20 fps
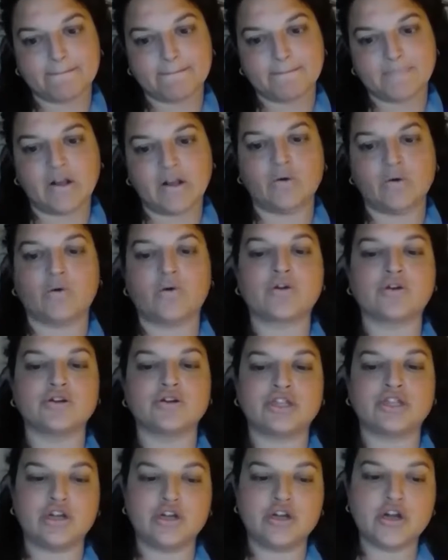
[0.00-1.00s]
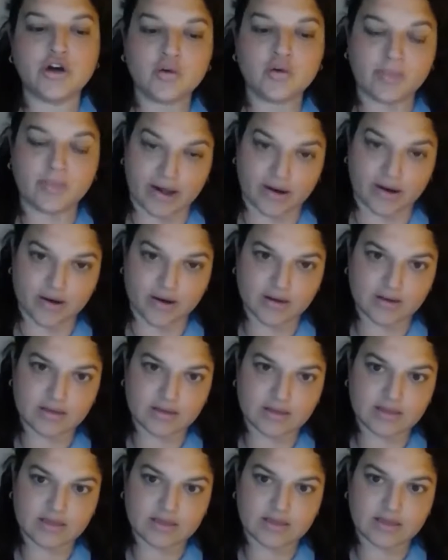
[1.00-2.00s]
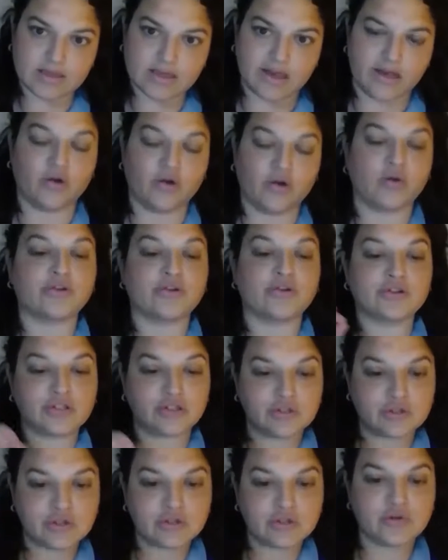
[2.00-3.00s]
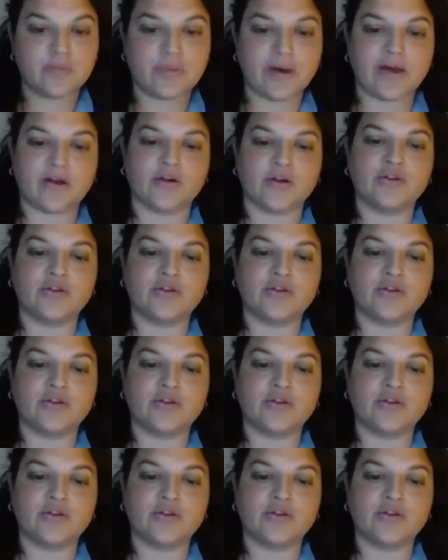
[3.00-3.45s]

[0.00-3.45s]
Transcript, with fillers: In order to know better, in order to do better,